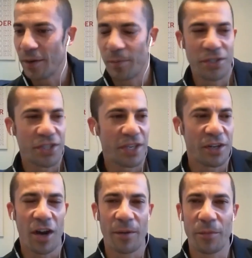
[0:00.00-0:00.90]
appreciate your
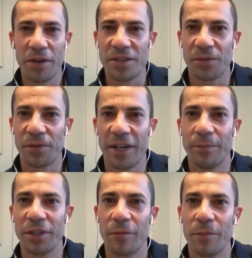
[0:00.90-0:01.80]
kind words and all the help
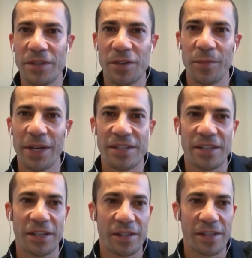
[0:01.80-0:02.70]
you give me too, mate.
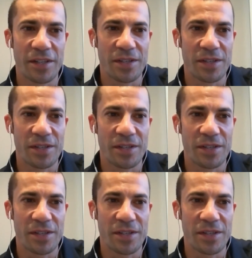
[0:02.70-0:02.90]
So that's